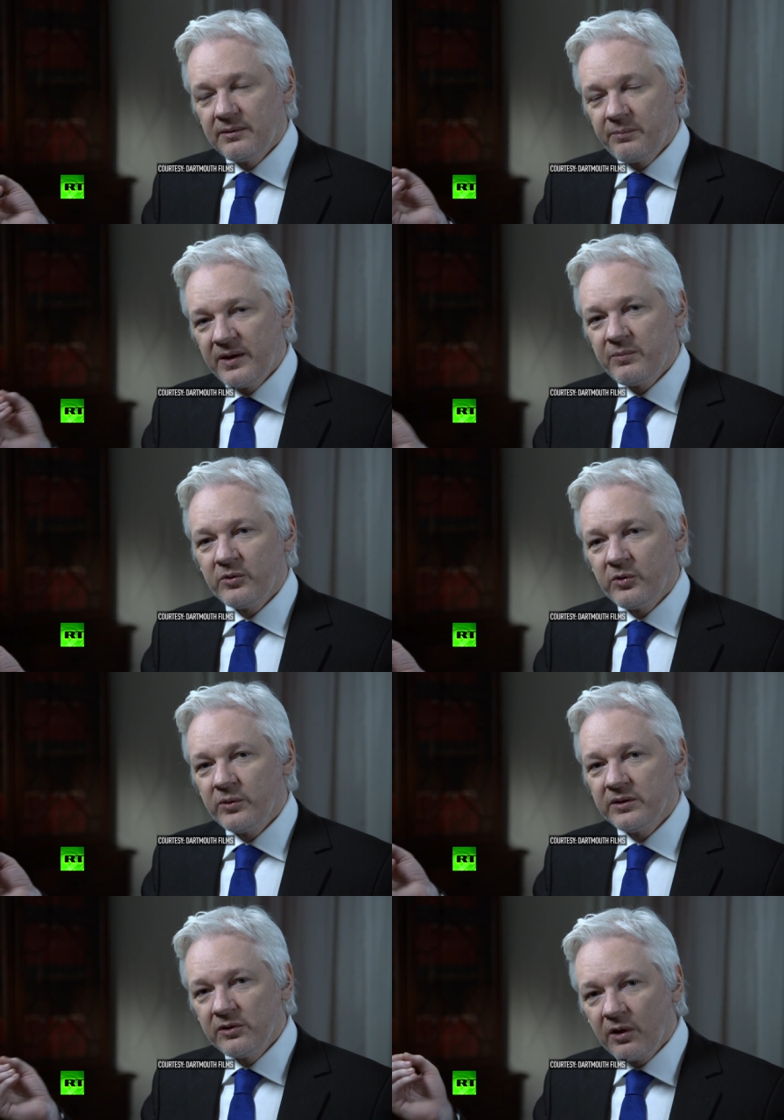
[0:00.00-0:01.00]
people who
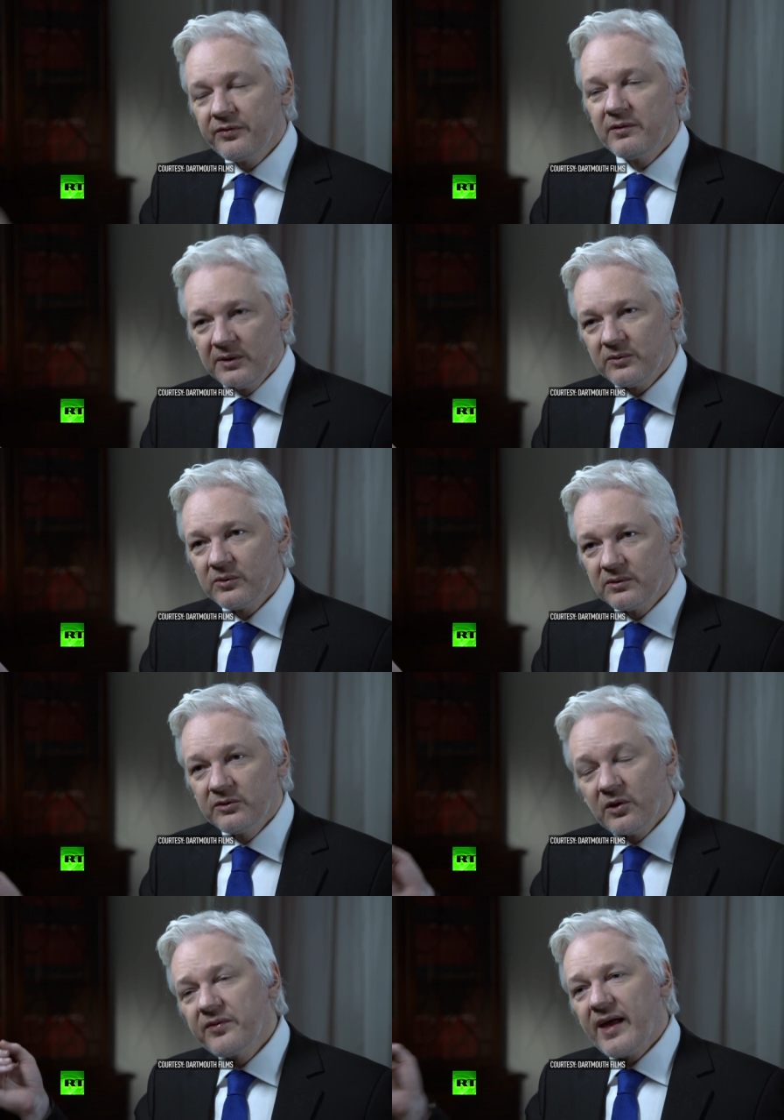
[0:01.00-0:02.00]
are not
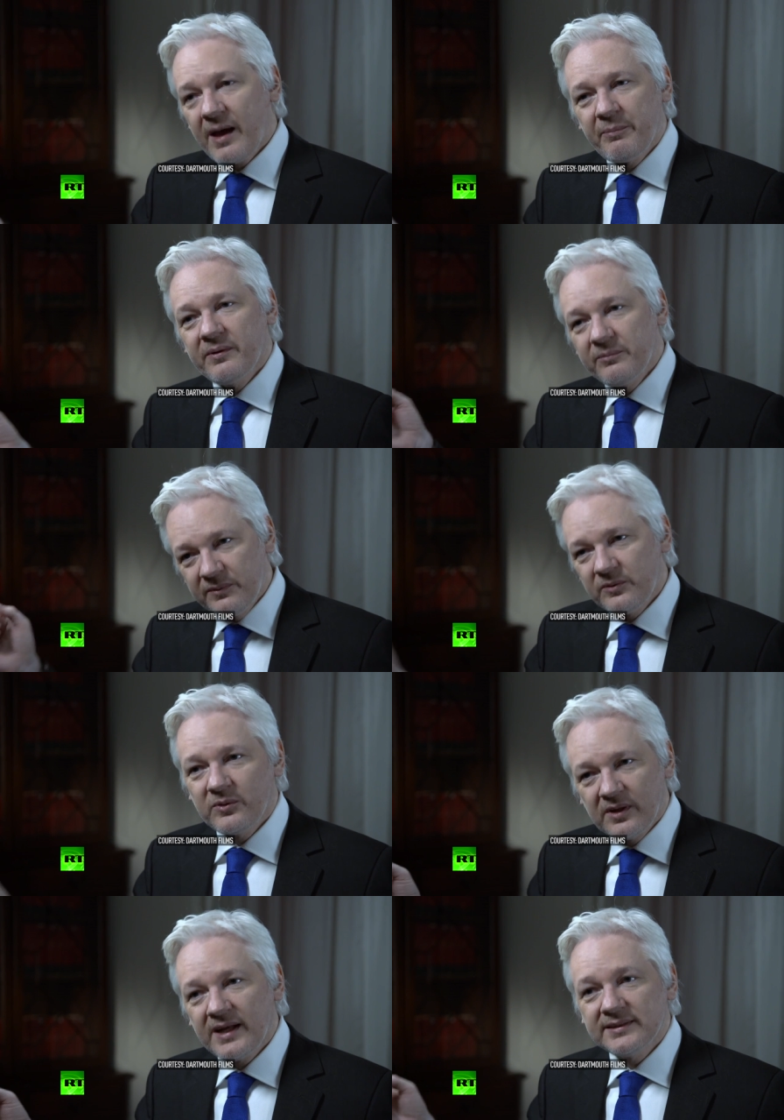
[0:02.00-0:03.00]
the upper middle
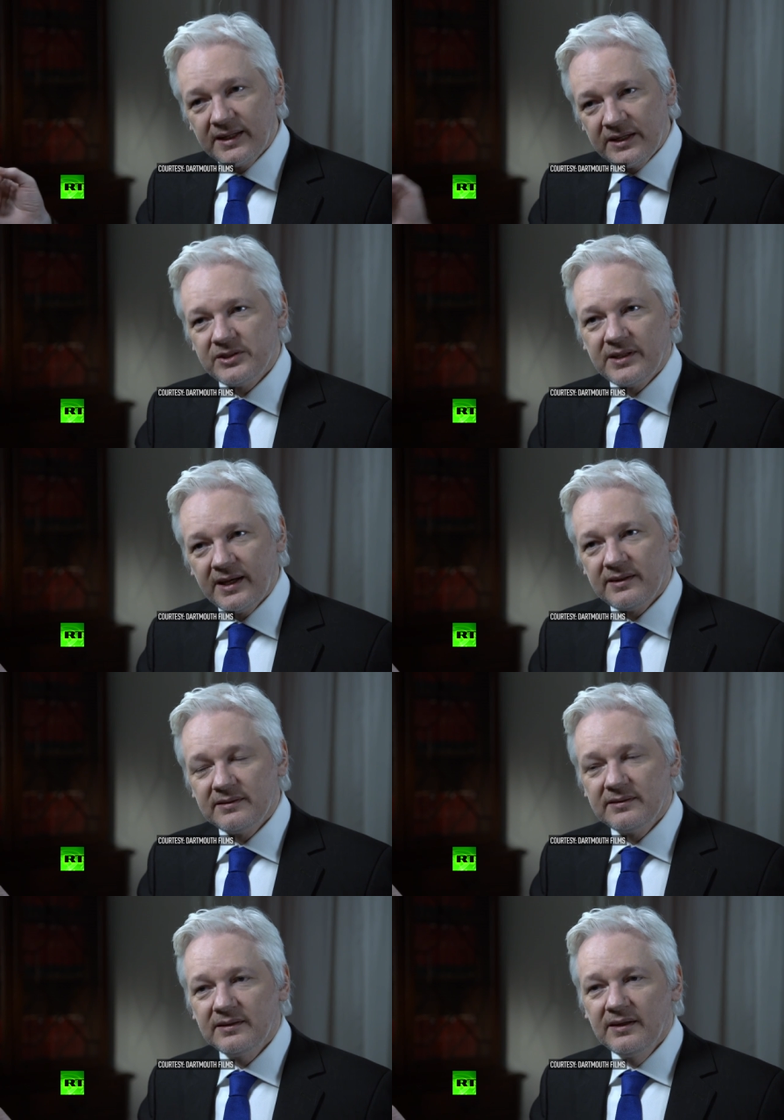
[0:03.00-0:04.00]
class
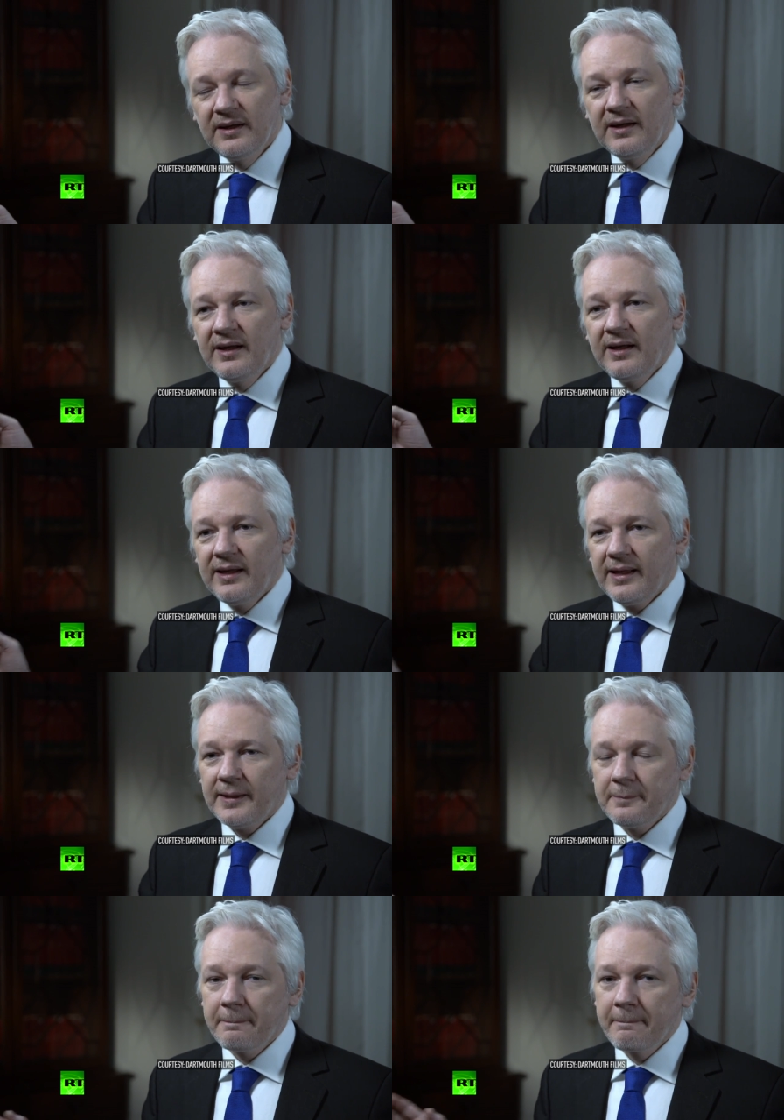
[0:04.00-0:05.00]
educated. Yeah.